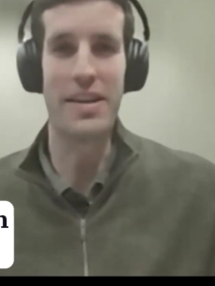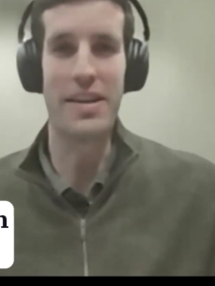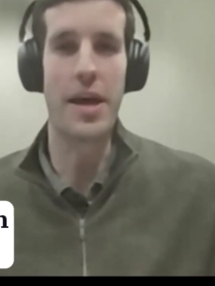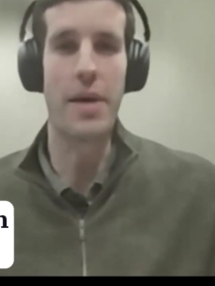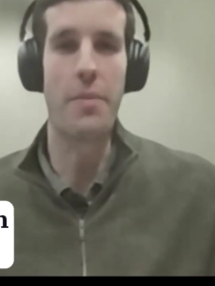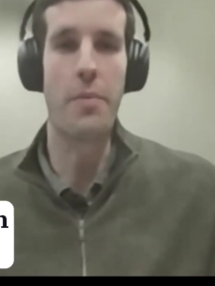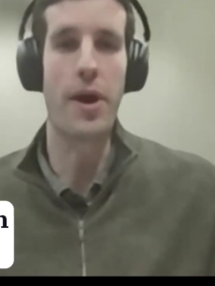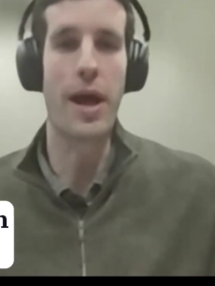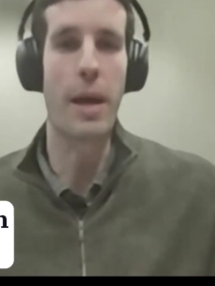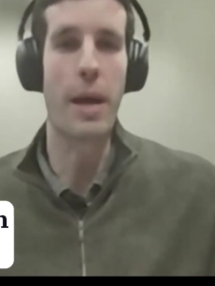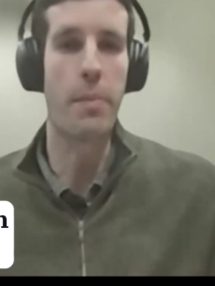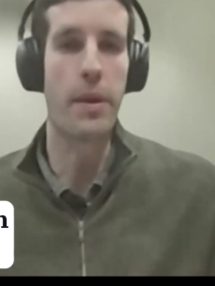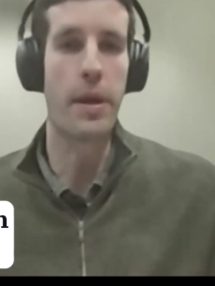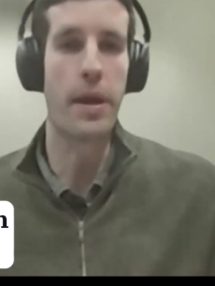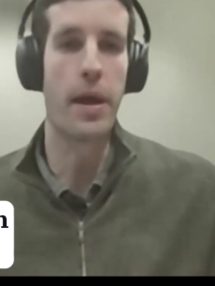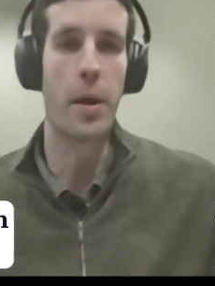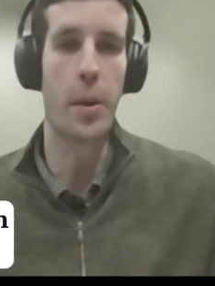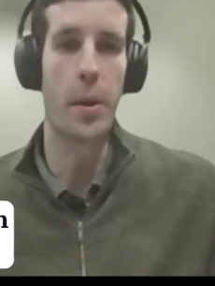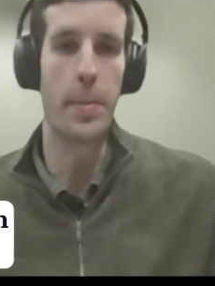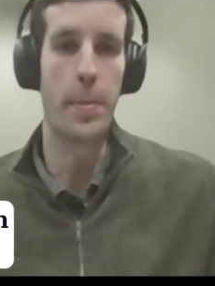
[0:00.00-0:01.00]
We're happy
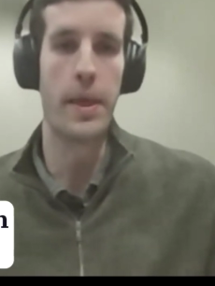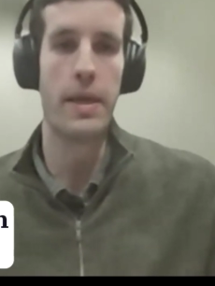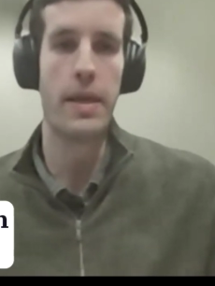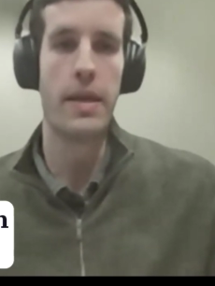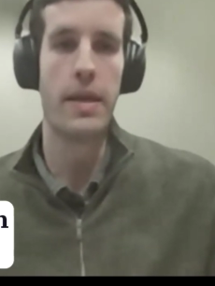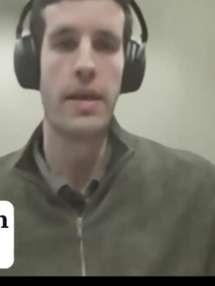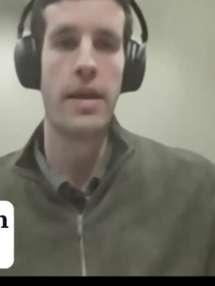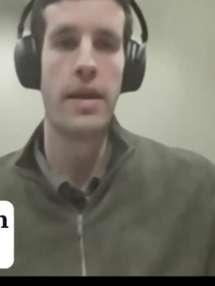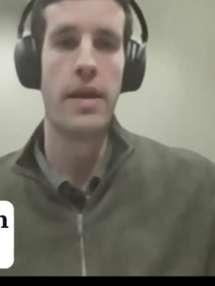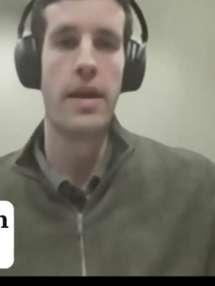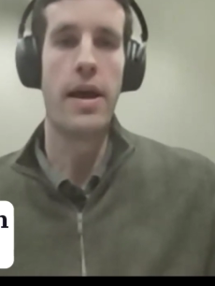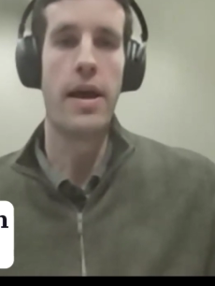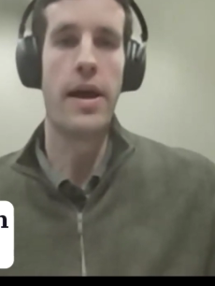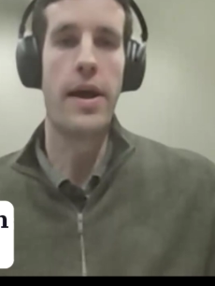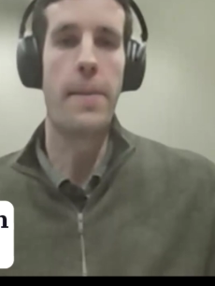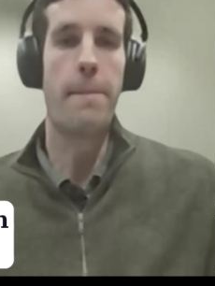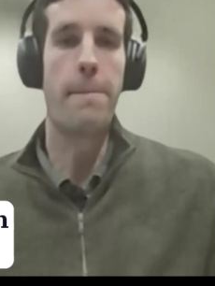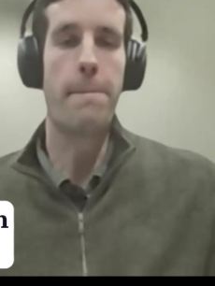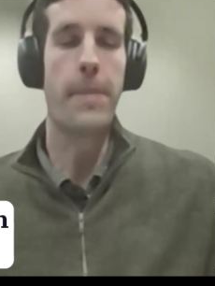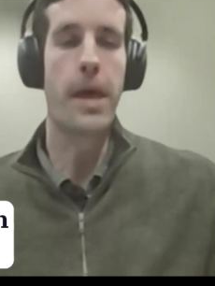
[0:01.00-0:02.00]
to help.
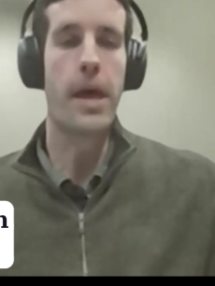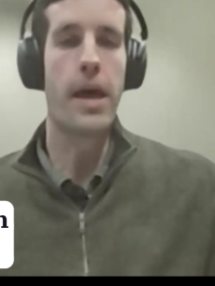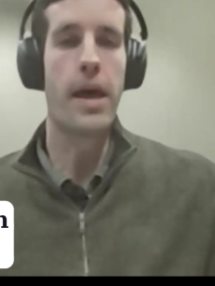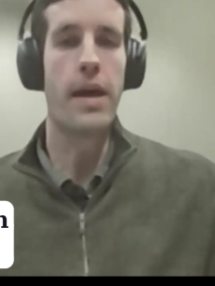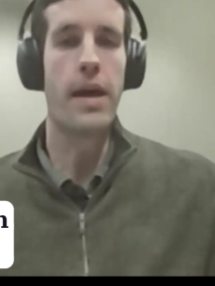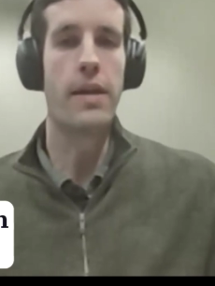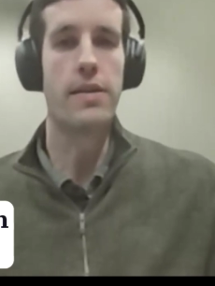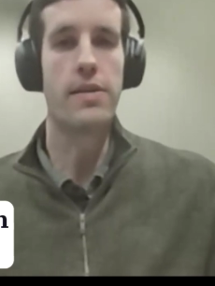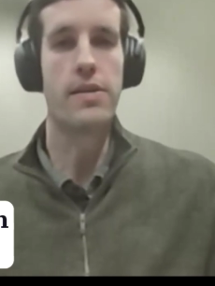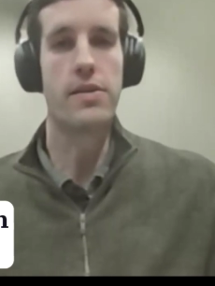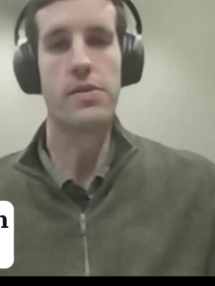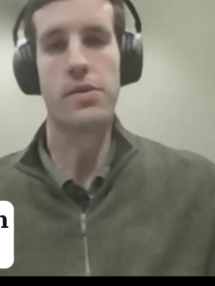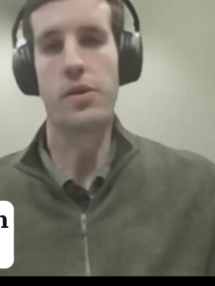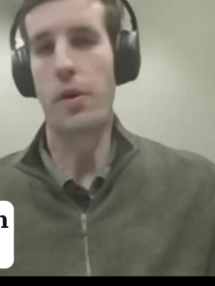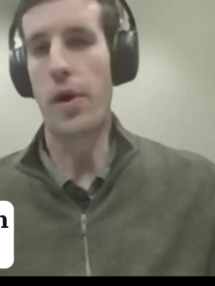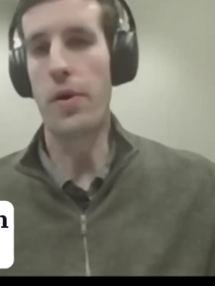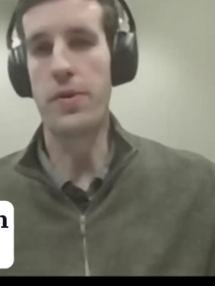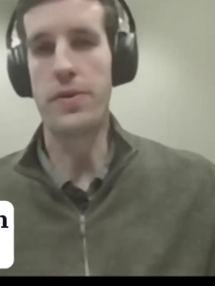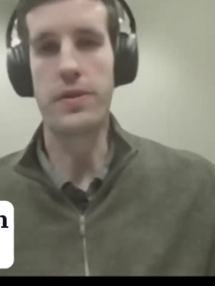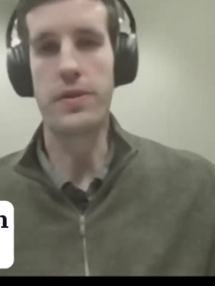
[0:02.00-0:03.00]
And
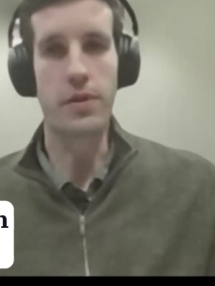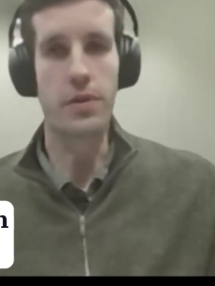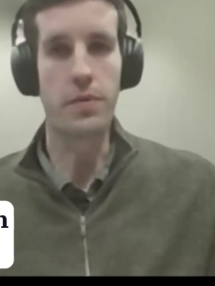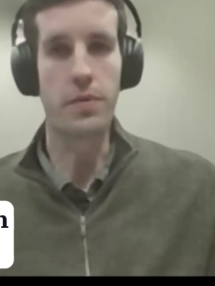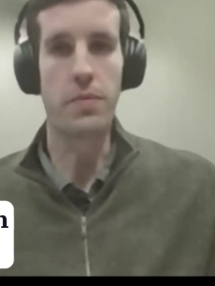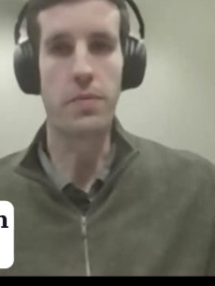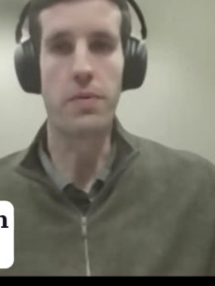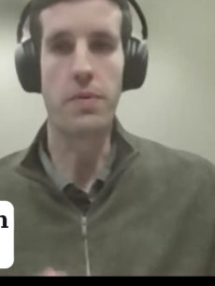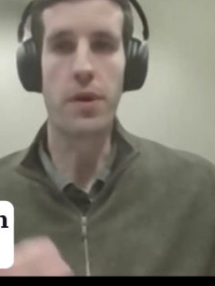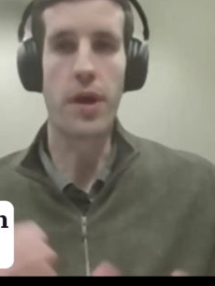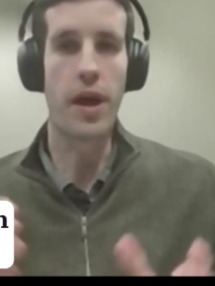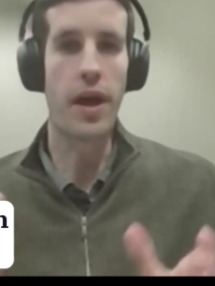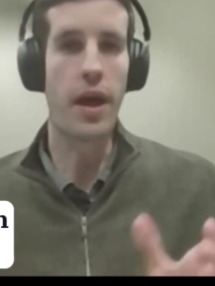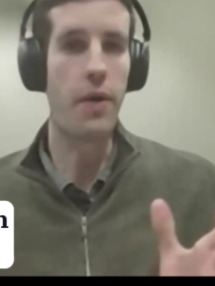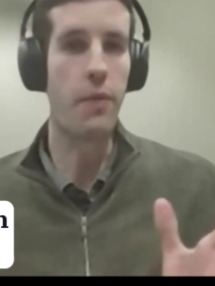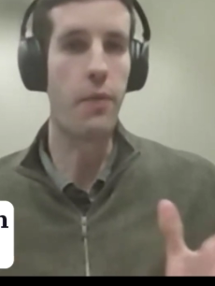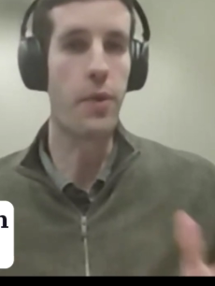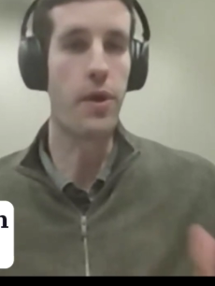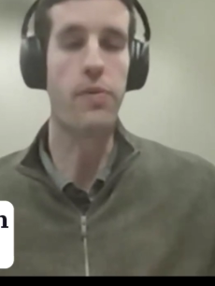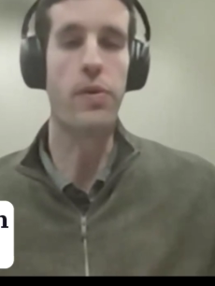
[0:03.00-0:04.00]
also,
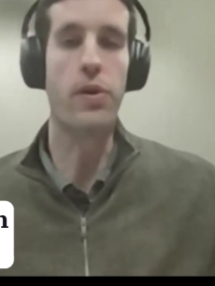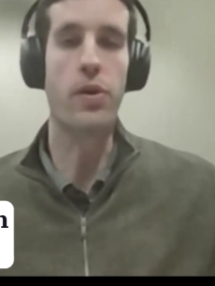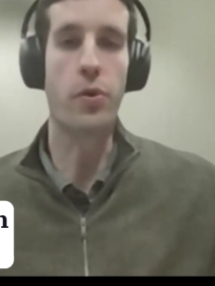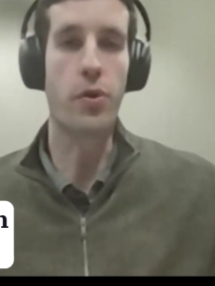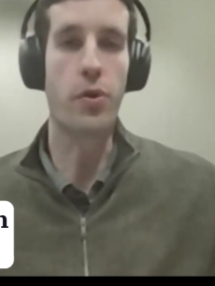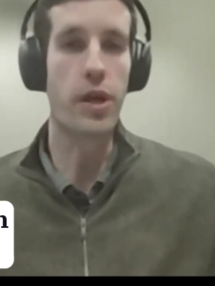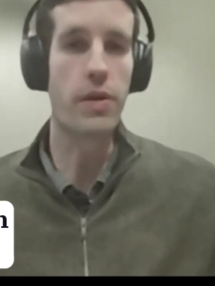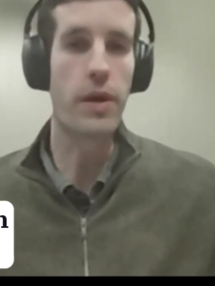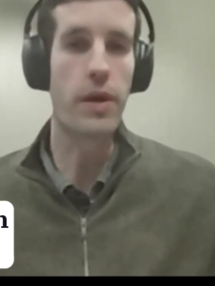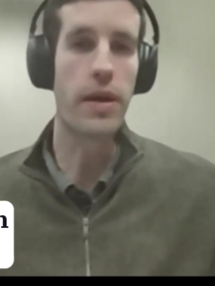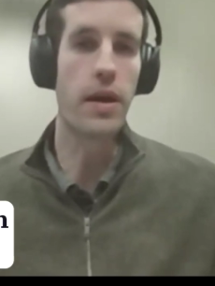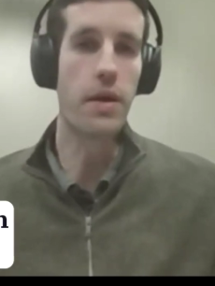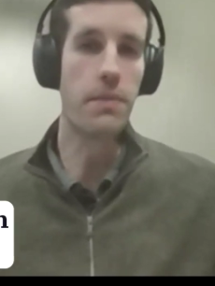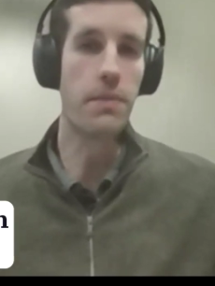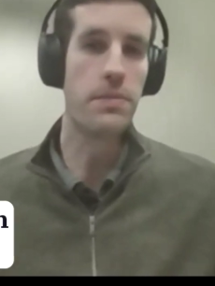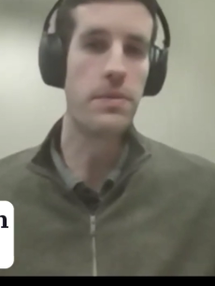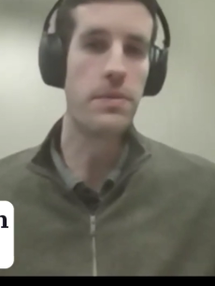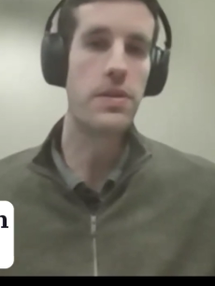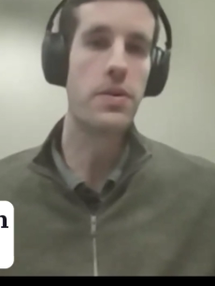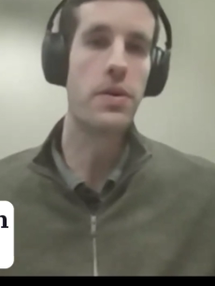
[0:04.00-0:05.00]
we are recording right now.
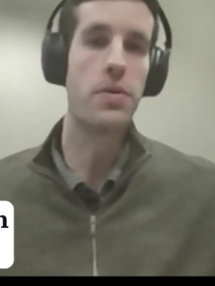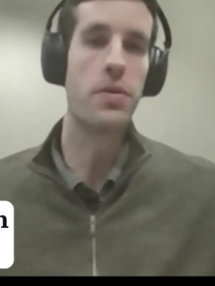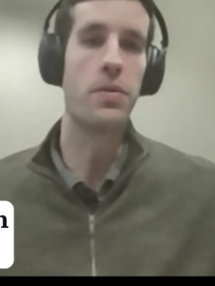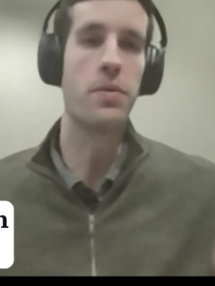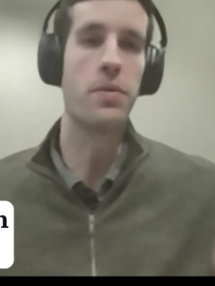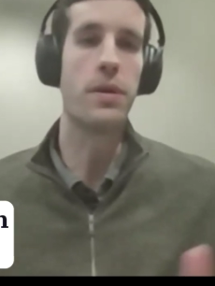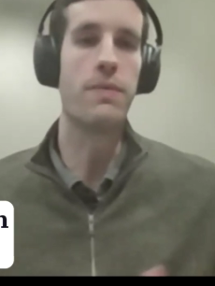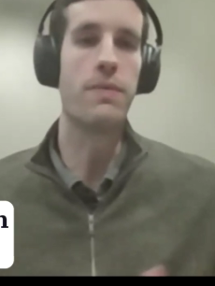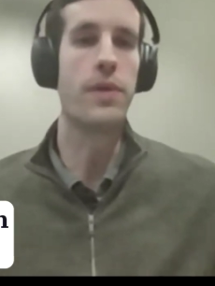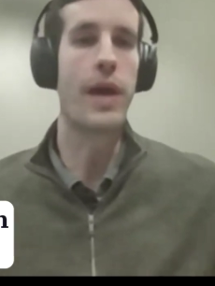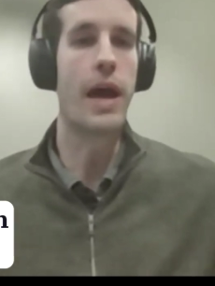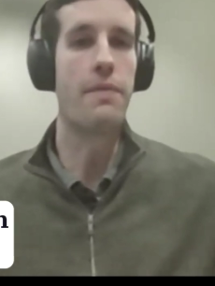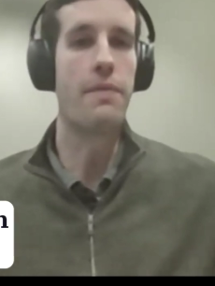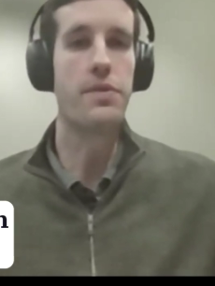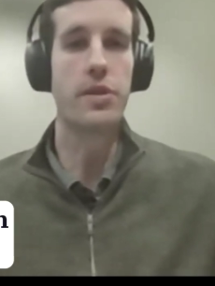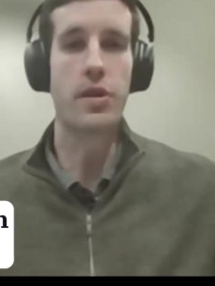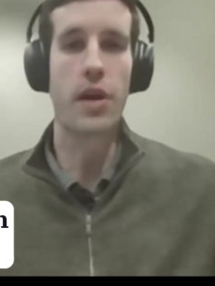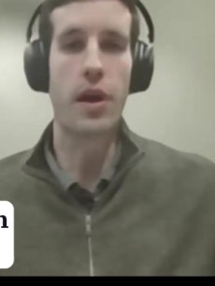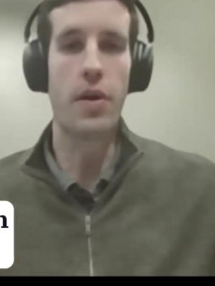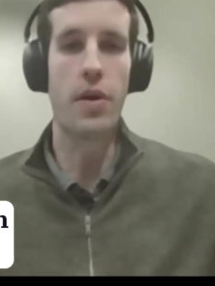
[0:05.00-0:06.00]
So if you have
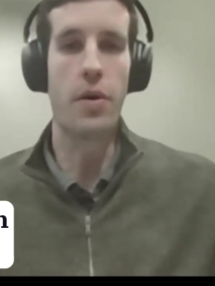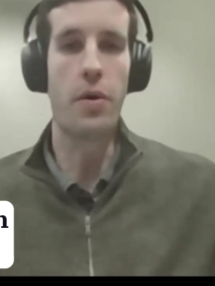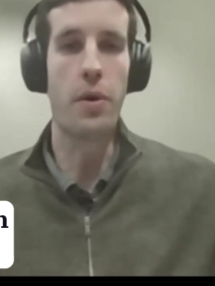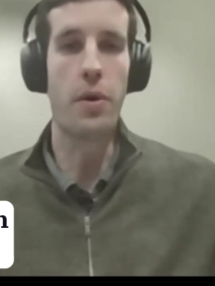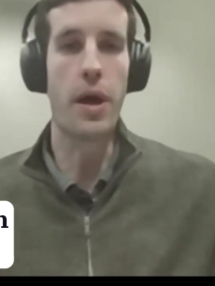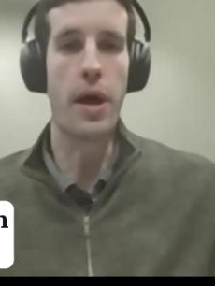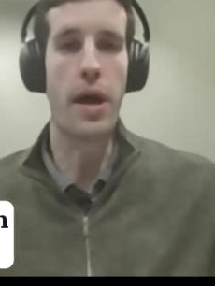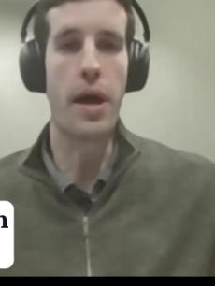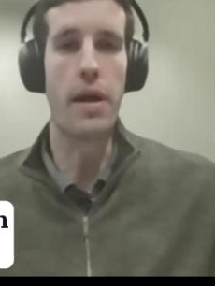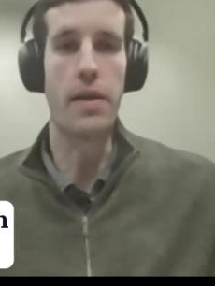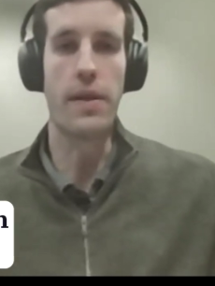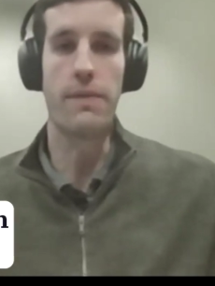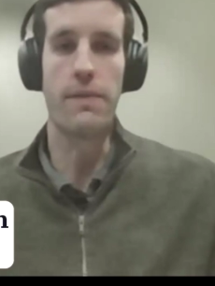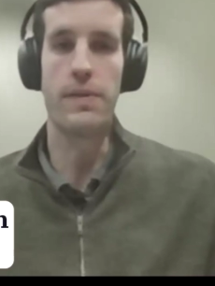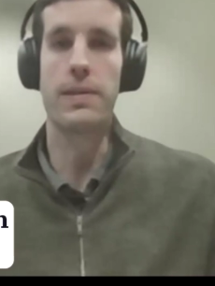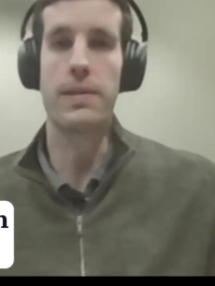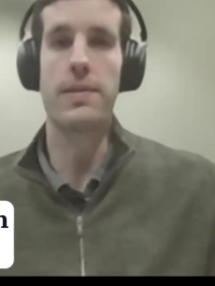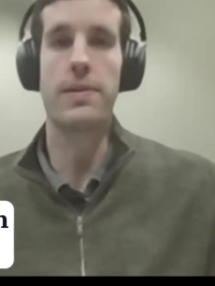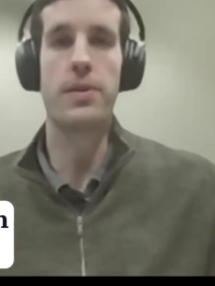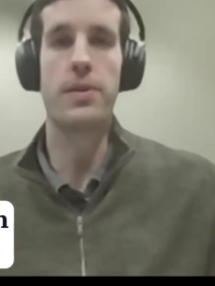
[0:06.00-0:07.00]
to go, leave
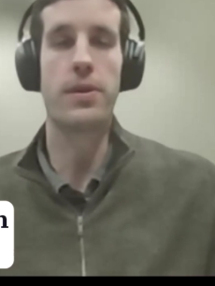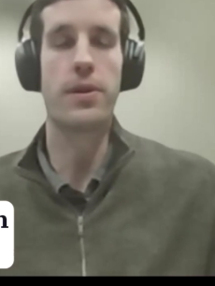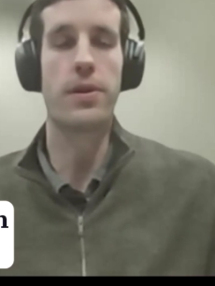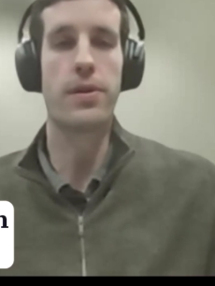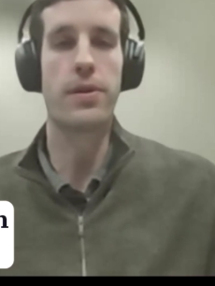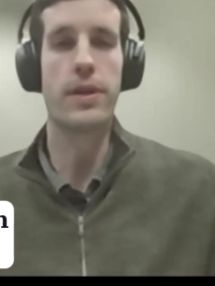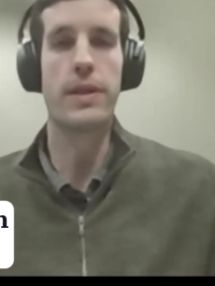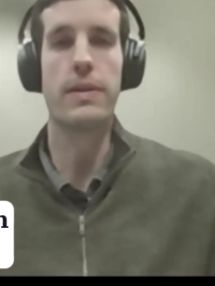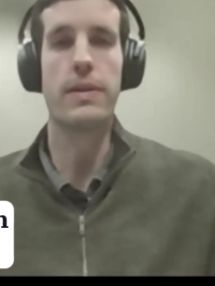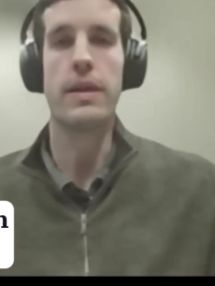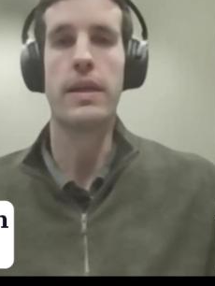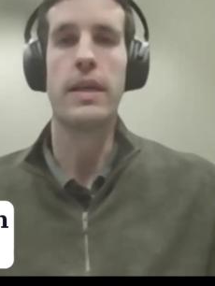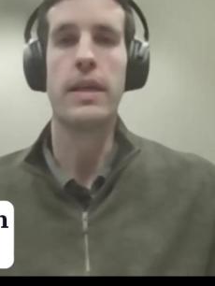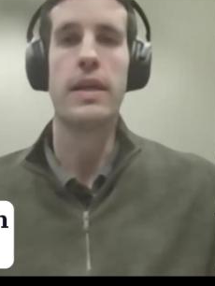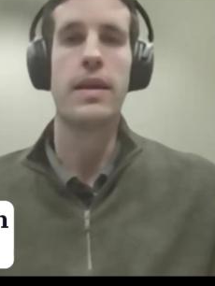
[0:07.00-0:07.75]
us a little early.